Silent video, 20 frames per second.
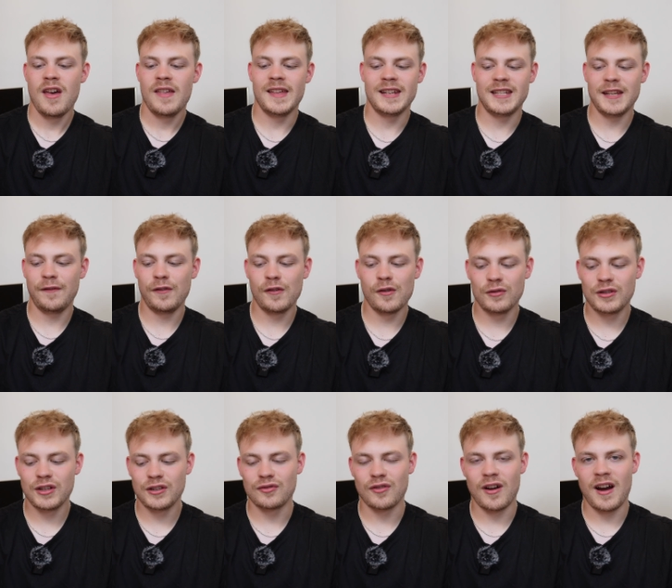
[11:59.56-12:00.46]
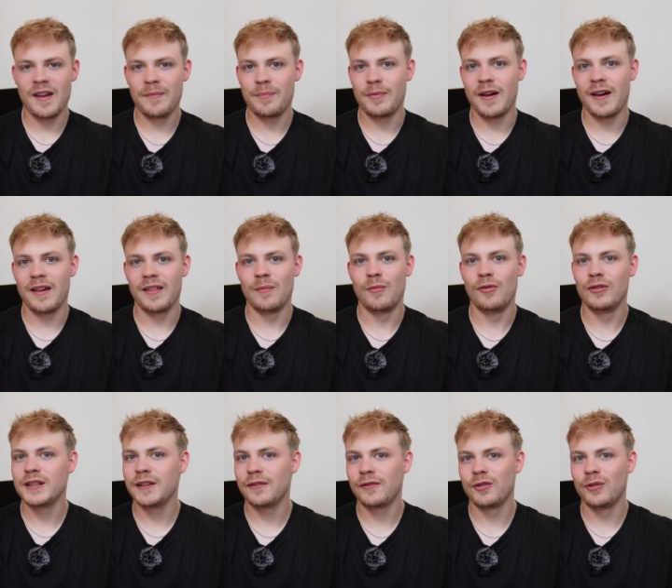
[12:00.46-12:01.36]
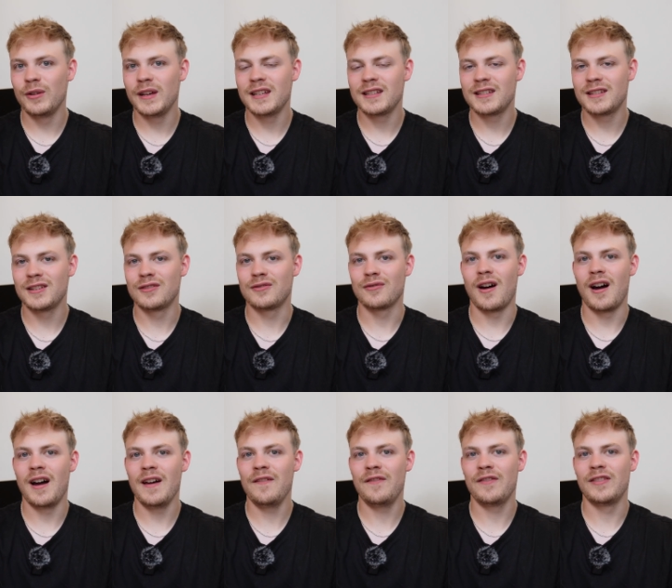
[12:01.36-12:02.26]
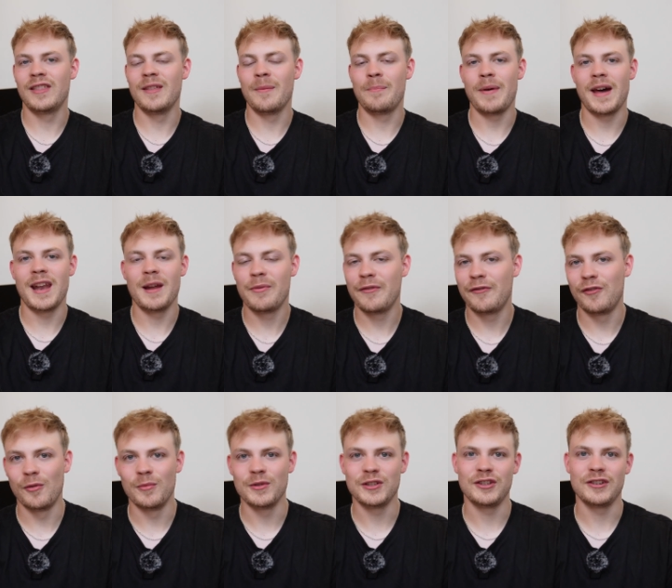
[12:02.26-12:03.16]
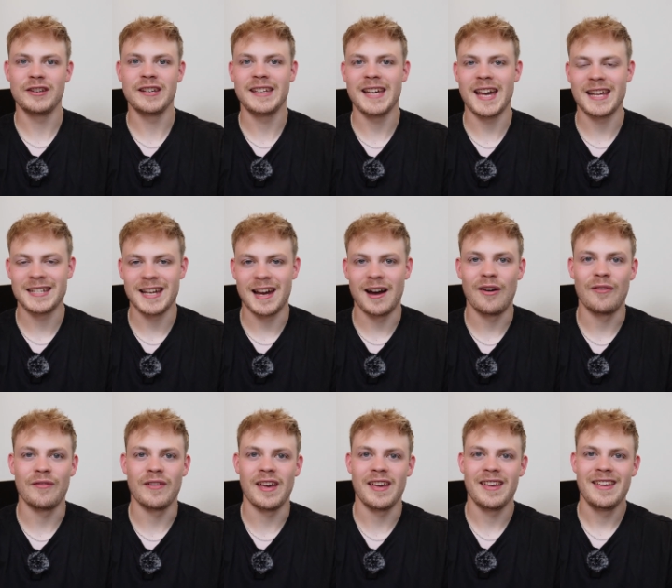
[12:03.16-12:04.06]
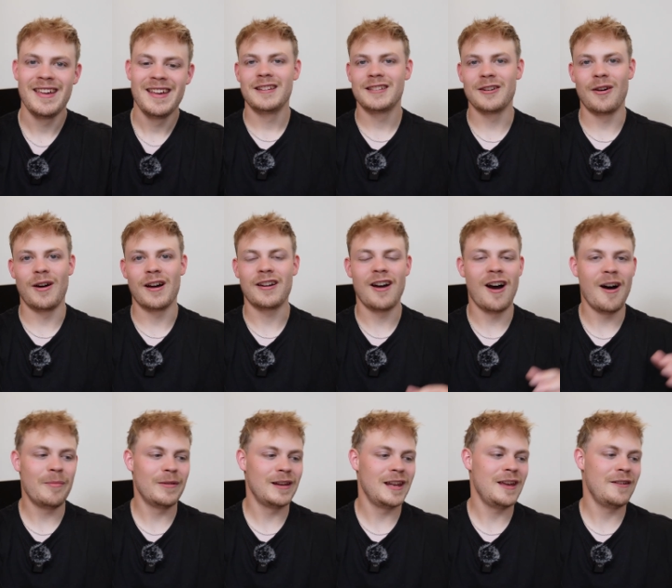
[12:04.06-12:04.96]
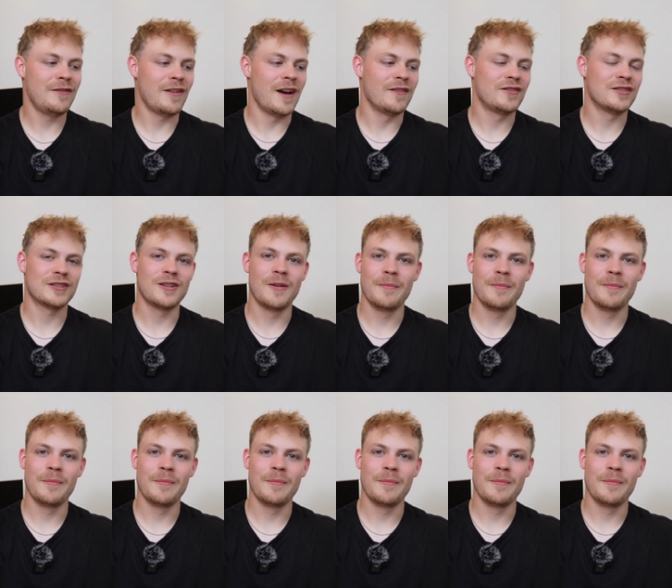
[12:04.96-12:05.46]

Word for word: They're difficult to drive, but the more difficult it is to drive, the better performance you can get out of it. So I can't believe I've just